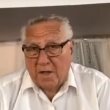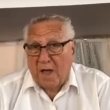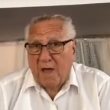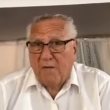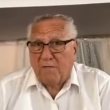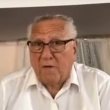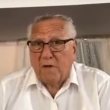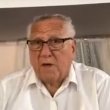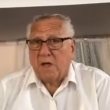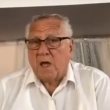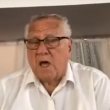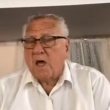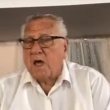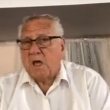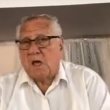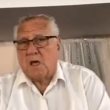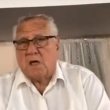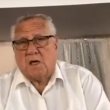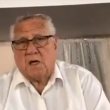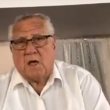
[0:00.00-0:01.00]
David,
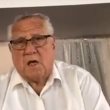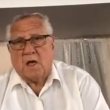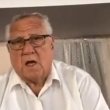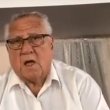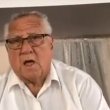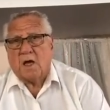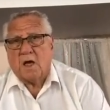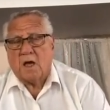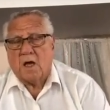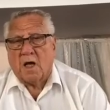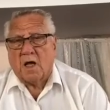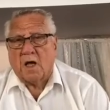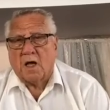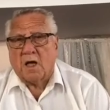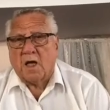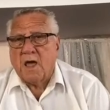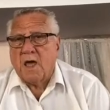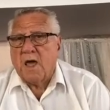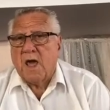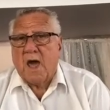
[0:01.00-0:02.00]
he, uh,
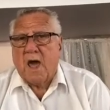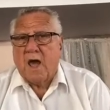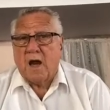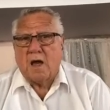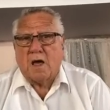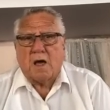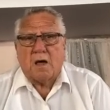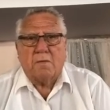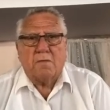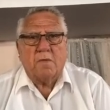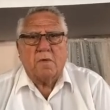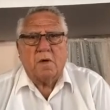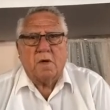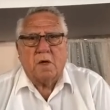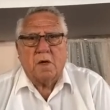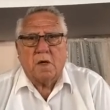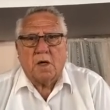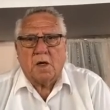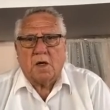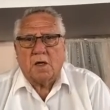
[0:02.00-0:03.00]
uh, he had a,
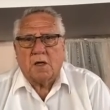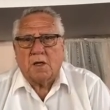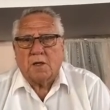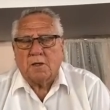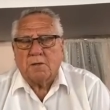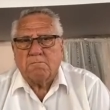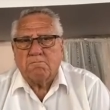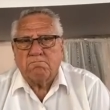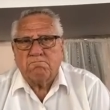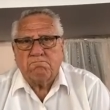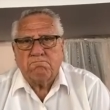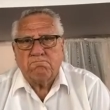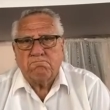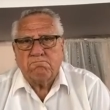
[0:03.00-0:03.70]
um,